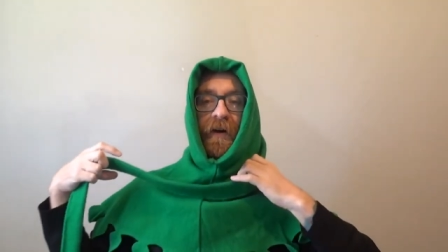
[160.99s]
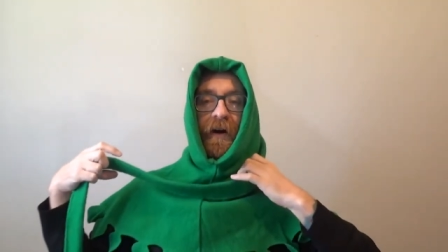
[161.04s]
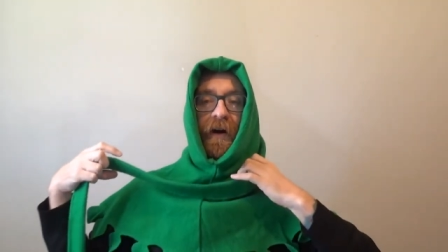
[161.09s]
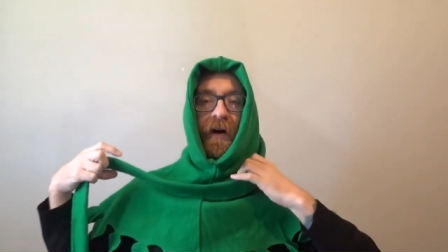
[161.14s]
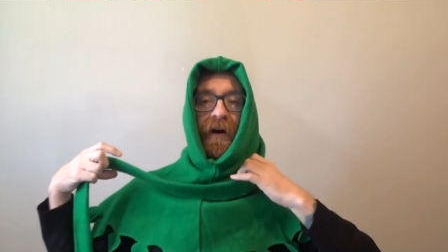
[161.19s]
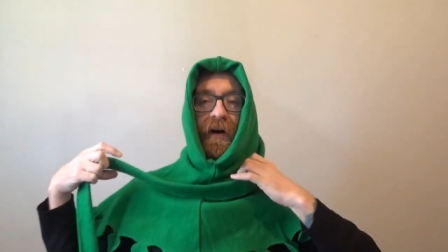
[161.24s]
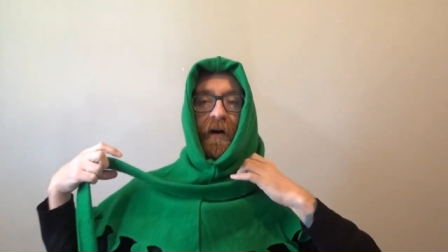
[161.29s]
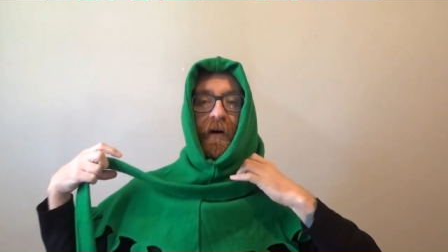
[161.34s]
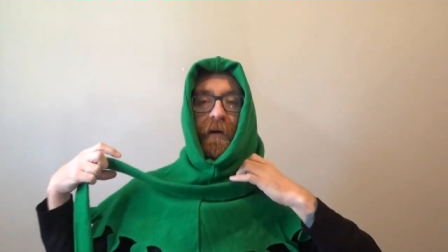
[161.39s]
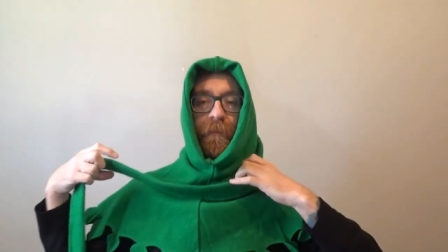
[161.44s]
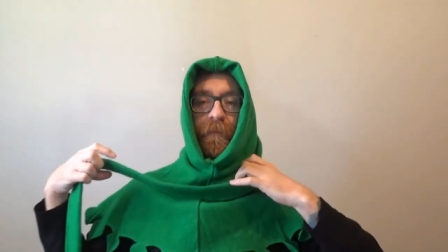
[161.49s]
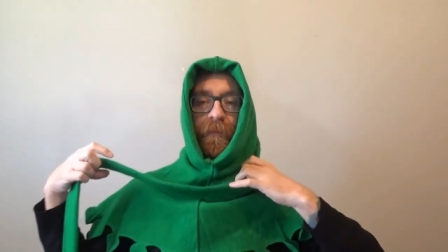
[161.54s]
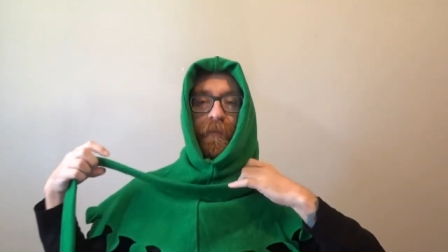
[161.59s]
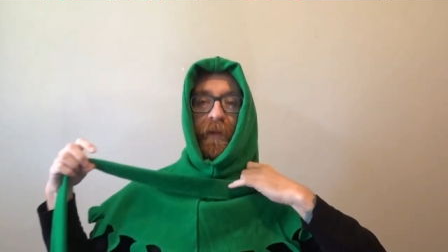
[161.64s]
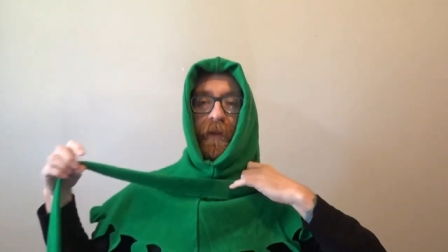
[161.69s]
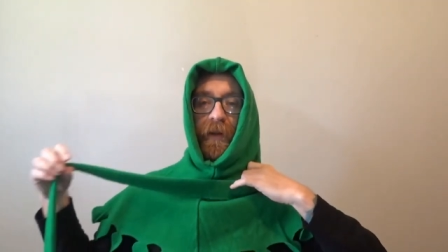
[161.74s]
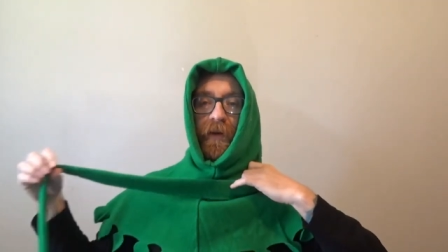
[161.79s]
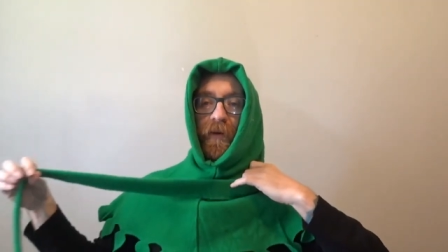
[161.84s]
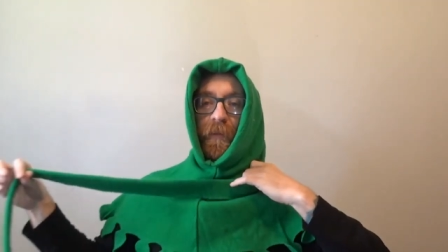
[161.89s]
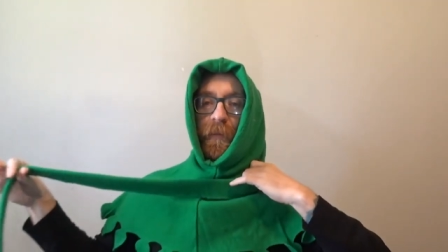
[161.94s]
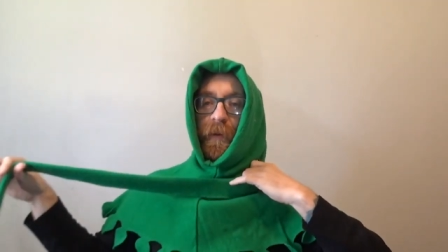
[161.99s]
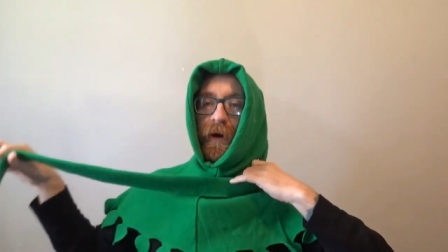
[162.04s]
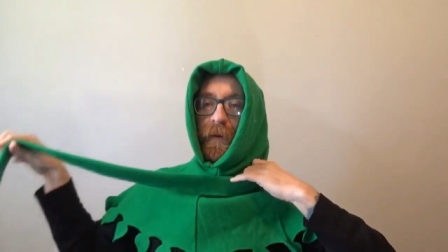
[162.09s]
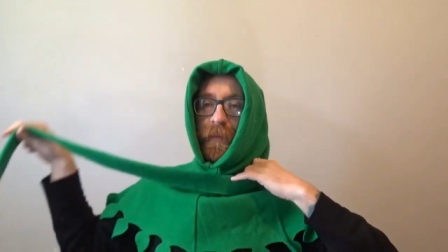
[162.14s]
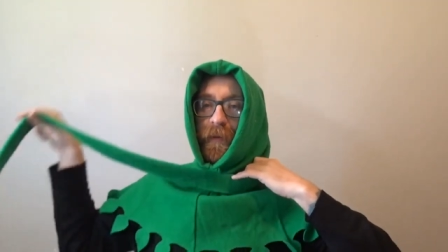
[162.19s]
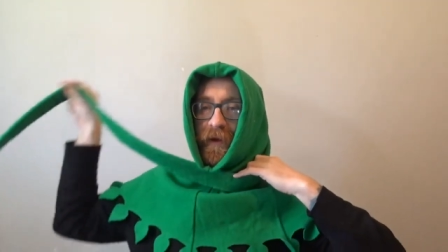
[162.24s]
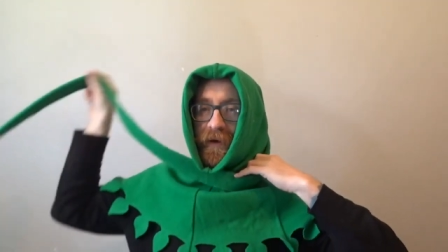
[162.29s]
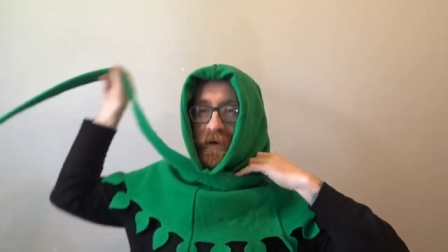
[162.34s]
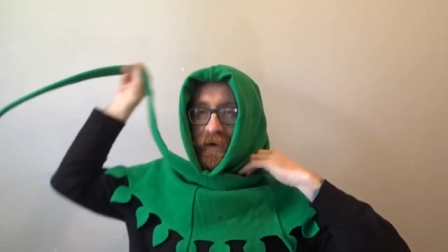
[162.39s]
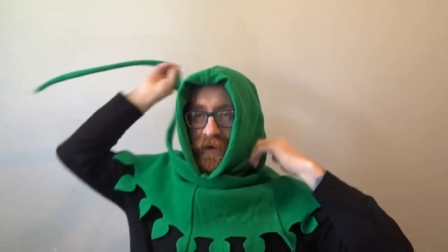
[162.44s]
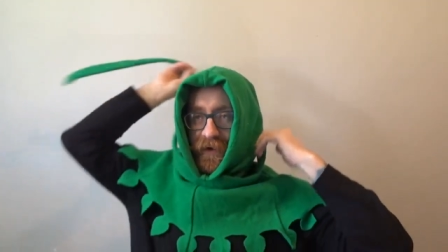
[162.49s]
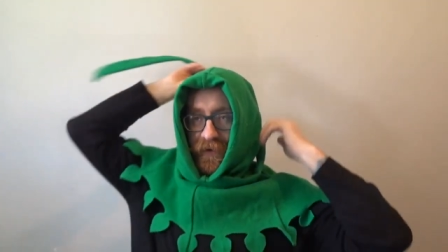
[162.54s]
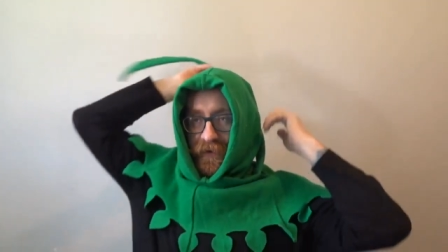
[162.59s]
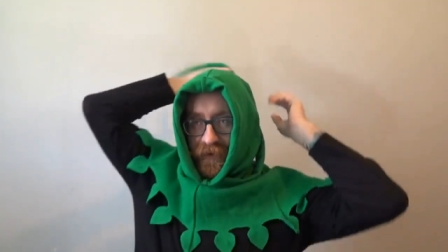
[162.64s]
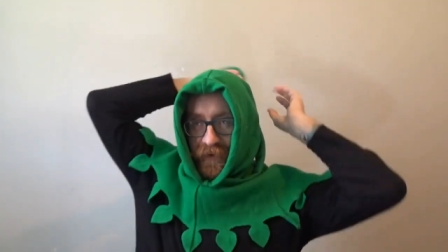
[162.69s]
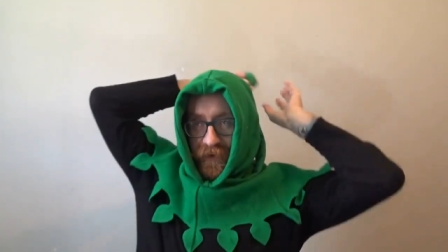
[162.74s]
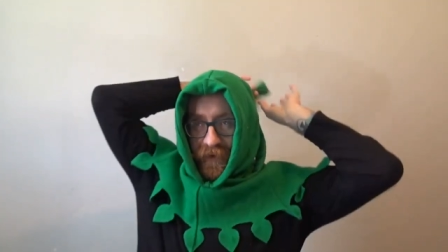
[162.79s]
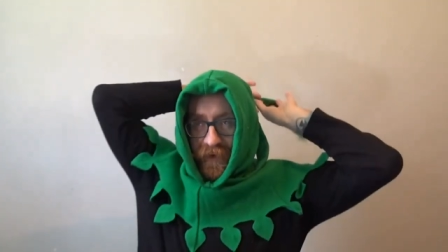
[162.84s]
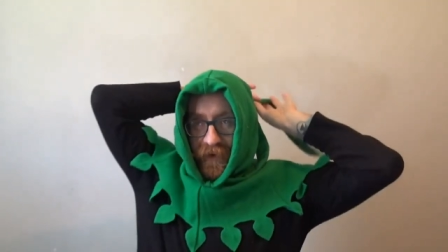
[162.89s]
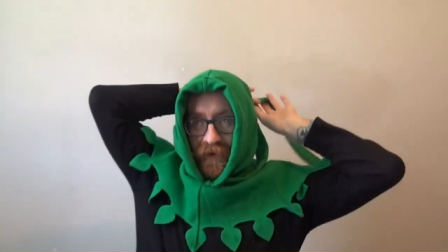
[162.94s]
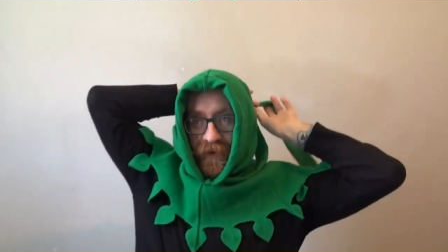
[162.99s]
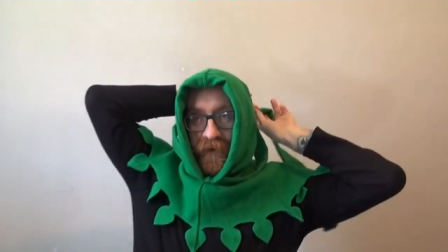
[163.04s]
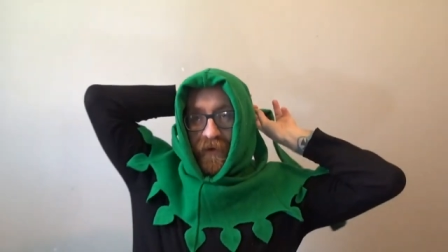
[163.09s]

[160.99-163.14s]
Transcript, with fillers: um, liripipe like I do,